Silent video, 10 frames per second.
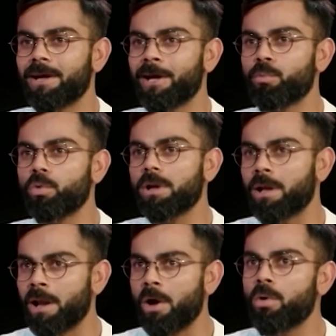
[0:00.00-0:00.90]
it won't
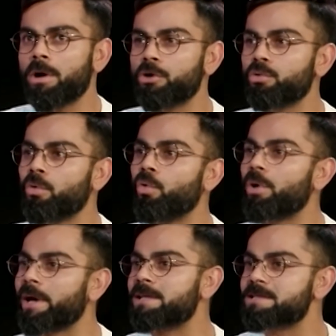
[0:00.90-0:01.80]
allow her to
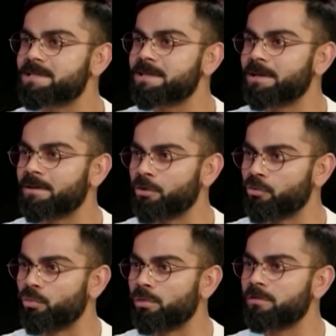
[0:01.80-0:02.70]
go against the
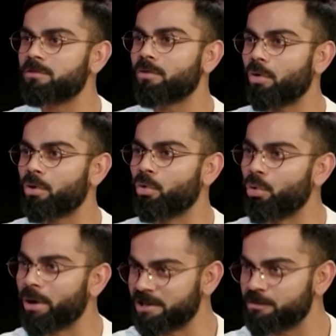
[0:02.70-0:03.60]
rules or
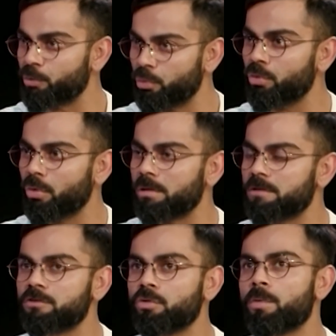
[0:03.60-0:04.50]
go against
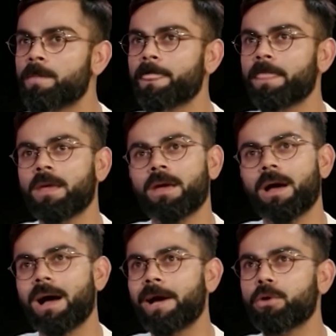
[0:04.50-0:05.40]
protocols. So
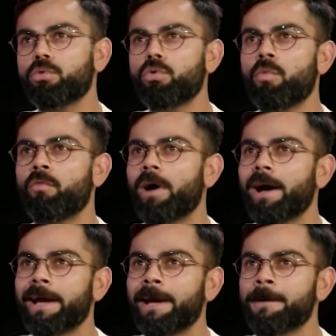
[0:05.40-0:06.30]
I don't know
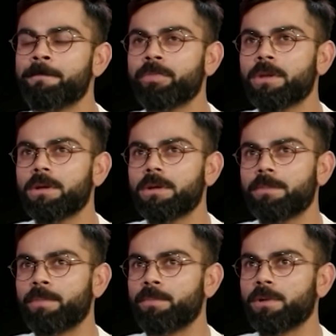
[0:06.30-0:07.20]
why
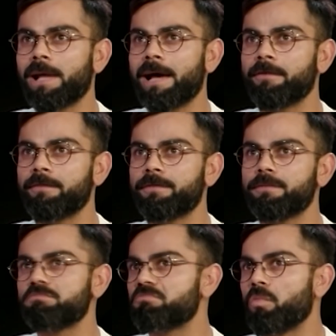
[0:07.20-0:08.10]
people have
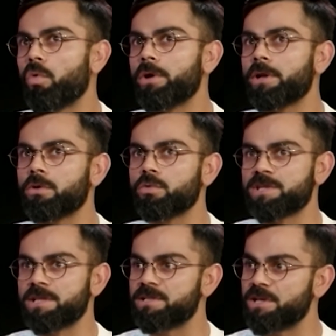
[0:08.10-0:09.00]
wanted to
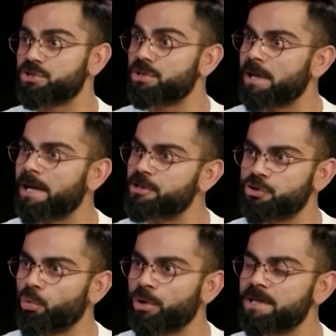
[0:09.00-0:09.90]
sensationalize
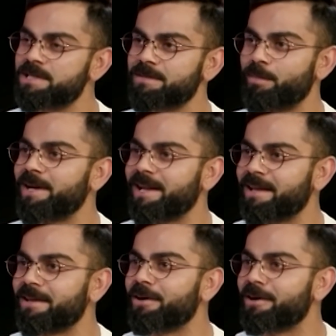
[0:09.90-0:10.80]
stories by
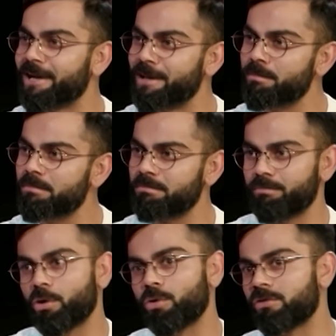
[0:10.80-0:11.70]
taking her name,
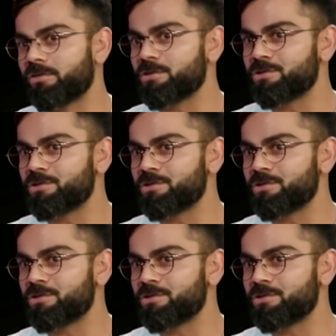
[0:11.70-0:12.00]
because